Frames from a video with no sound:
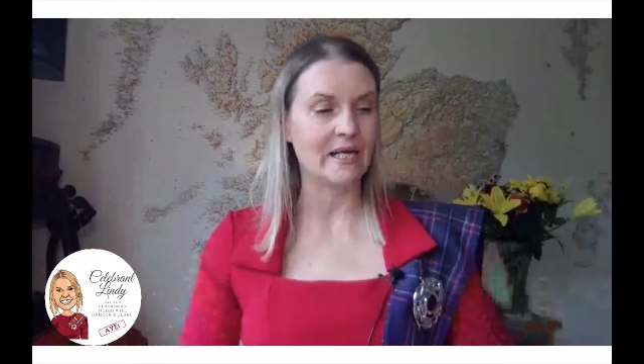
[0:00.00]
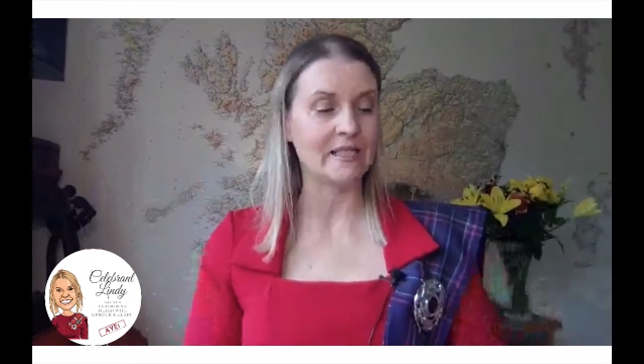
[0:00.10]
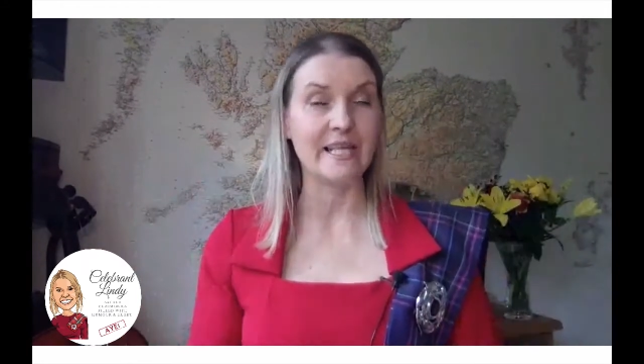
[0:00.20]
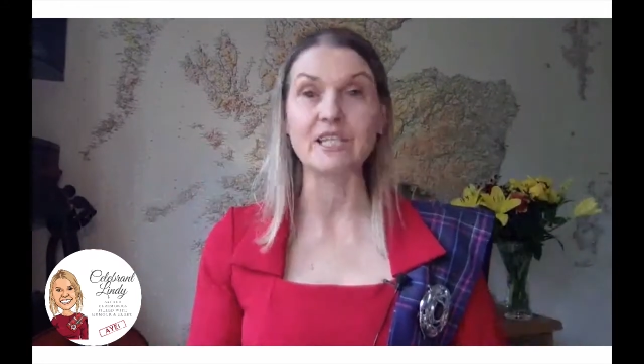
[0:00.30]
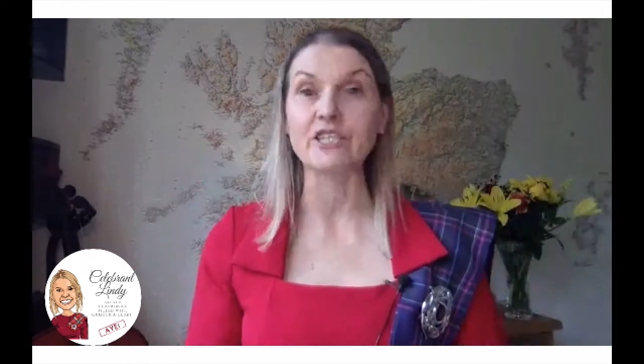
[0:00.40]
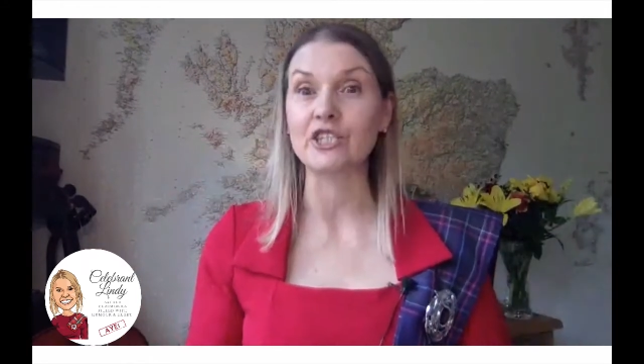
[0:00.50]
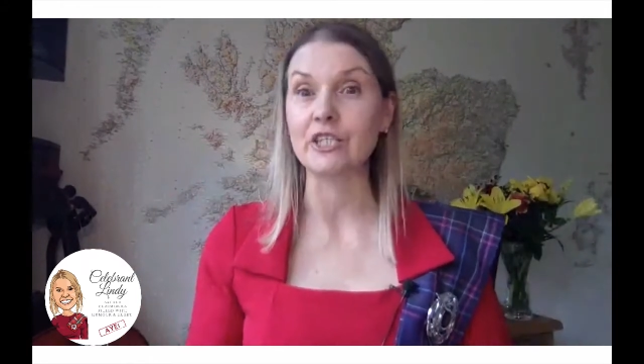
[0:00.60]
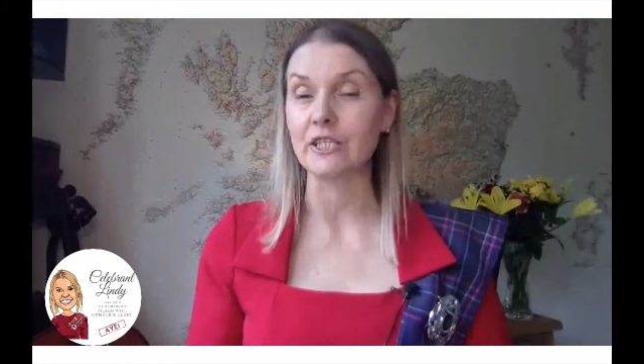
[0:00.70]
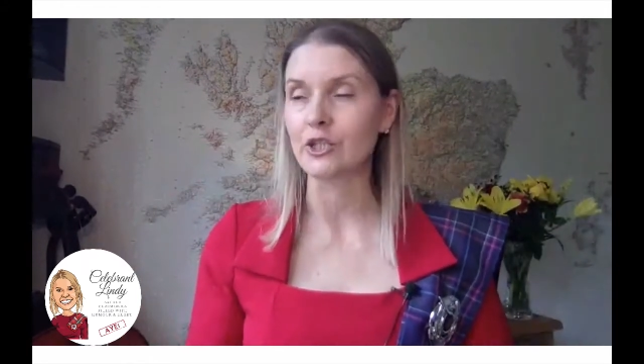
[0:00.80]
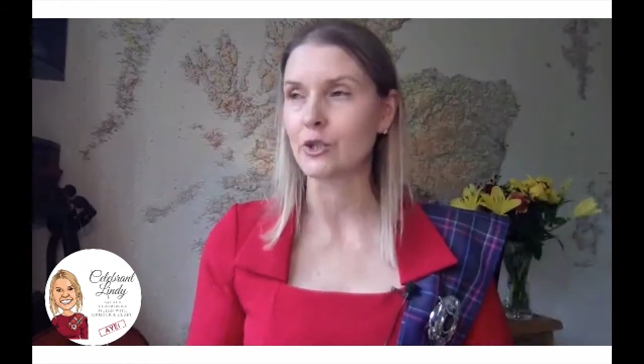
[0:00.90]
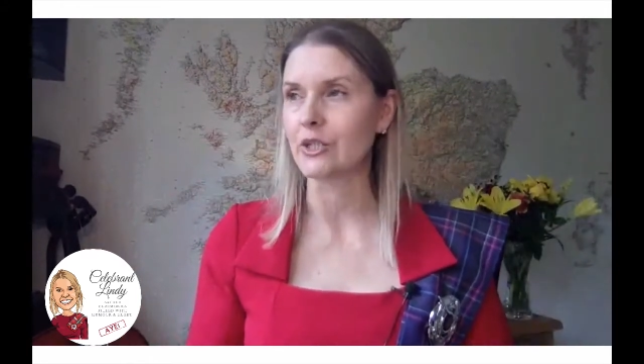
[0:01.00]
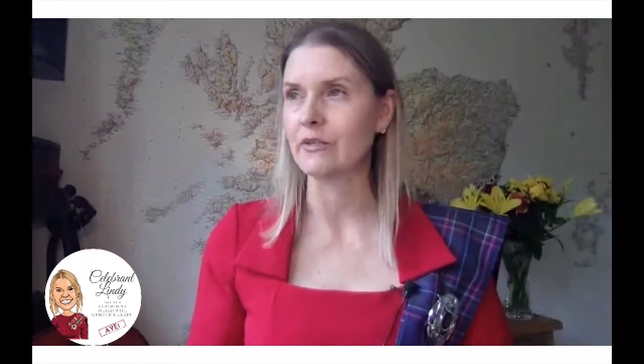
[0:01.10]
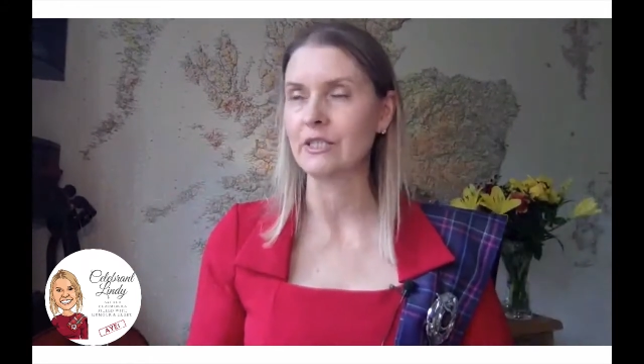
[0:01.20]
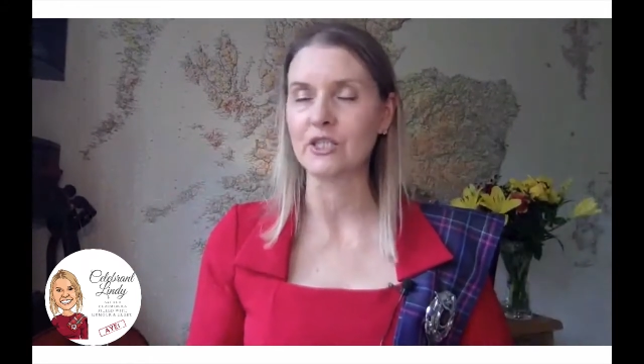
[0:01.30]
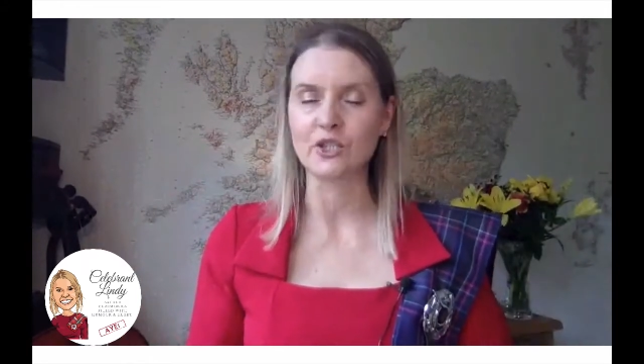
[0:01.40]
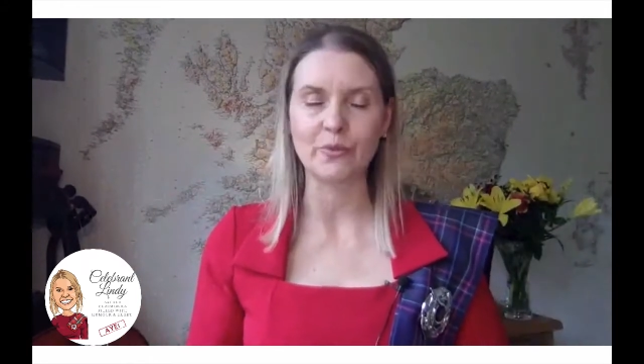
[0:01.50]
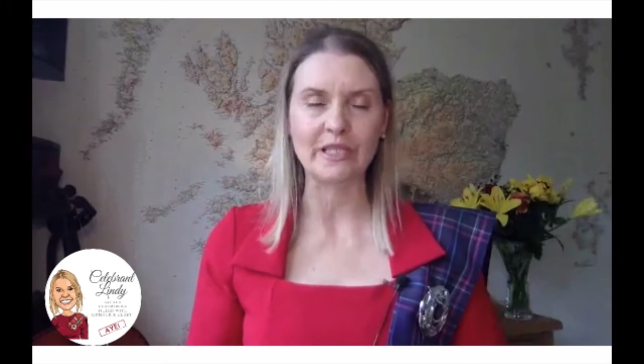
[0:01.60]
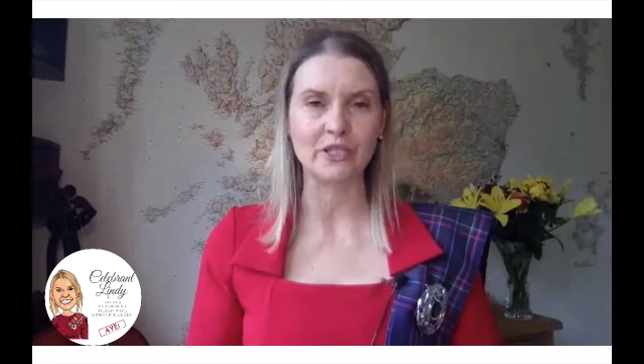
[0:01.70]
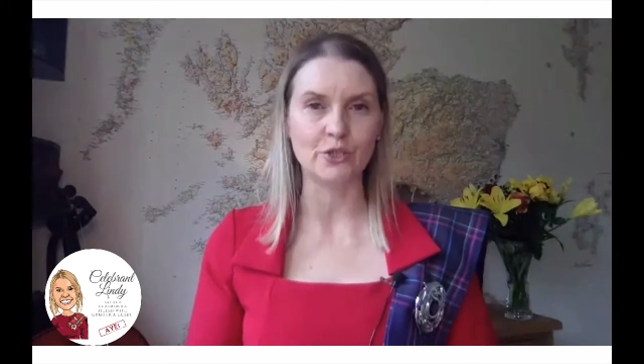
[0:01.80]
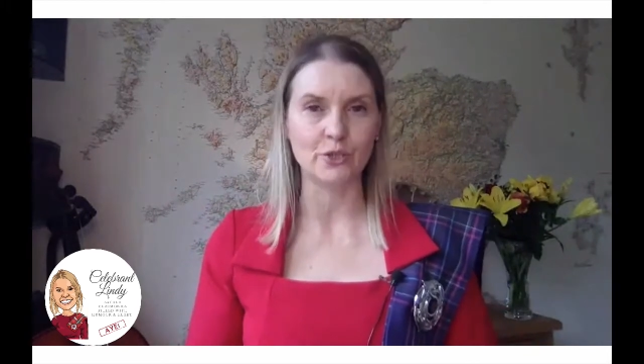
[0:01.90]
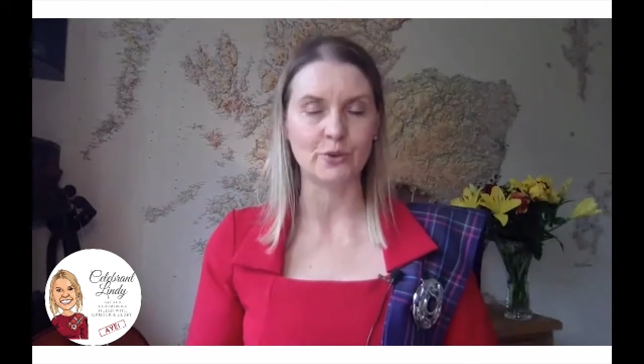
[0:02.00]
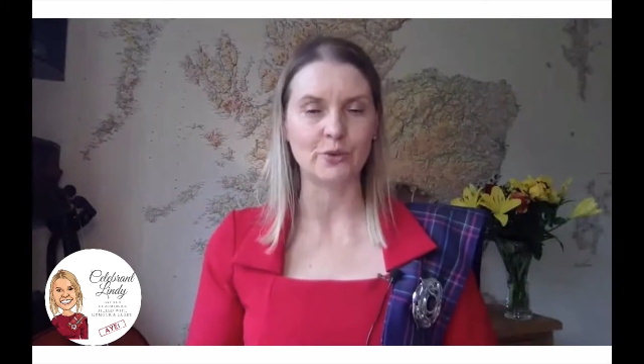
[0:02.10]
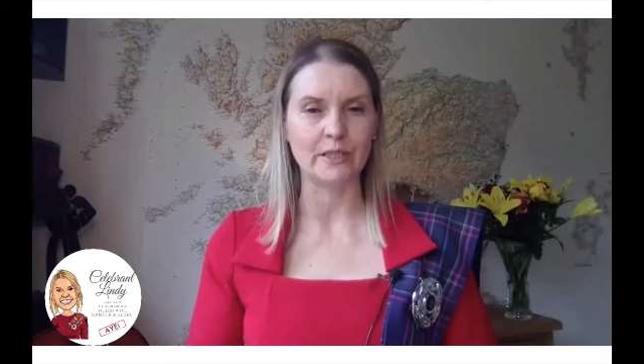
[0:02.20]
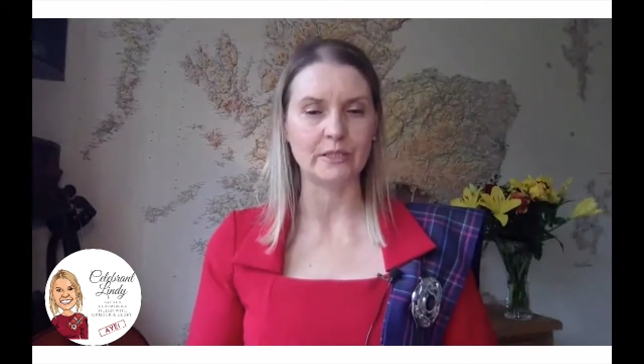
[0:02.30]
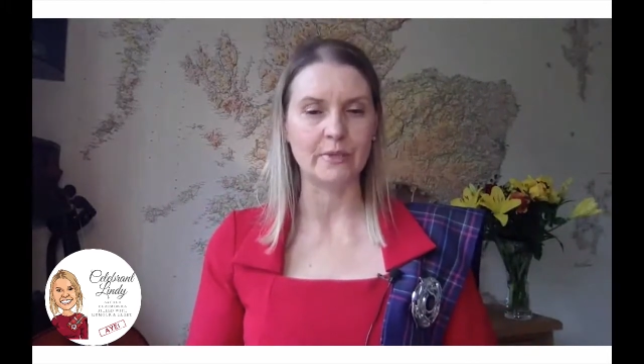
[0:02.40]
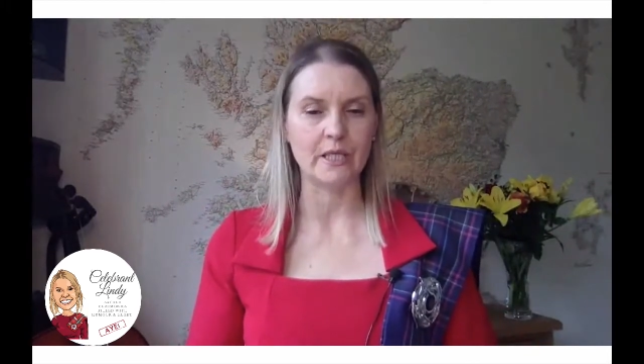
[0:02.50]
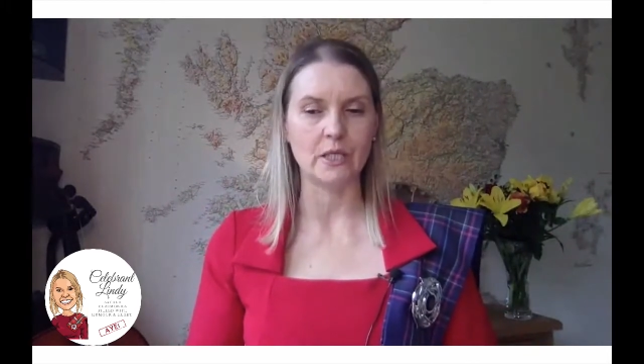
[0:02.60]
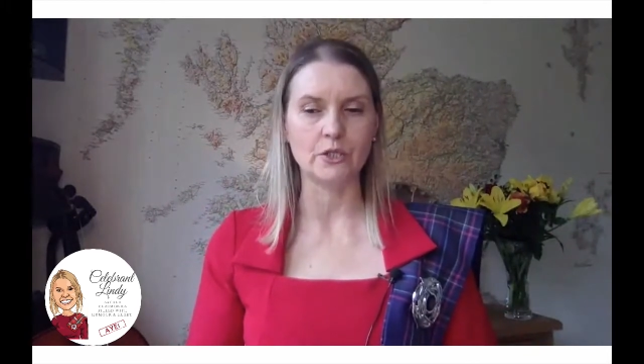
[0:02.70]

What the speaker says: next year, 2022 as well.